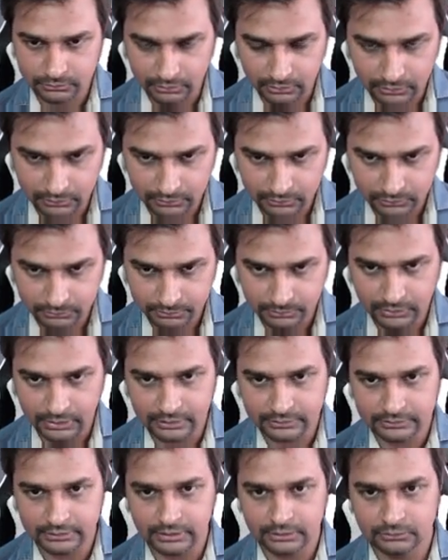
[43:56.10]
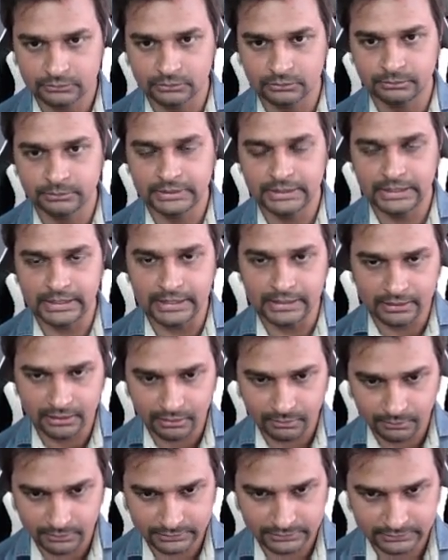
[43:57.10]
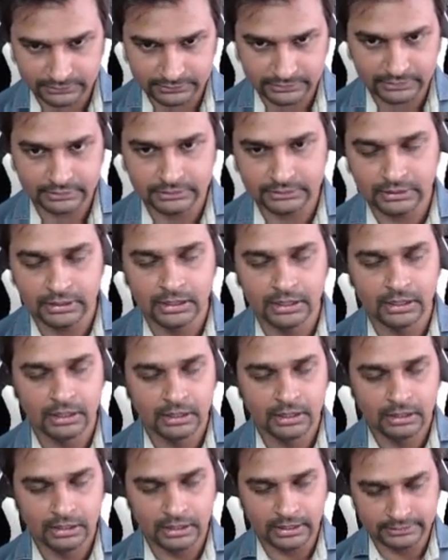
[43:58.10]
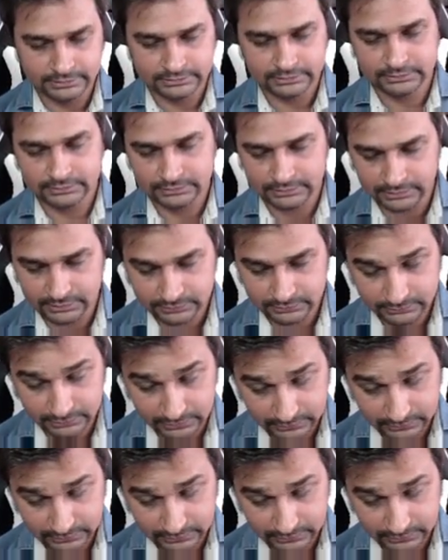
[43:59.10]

All those bullets are so many income assistance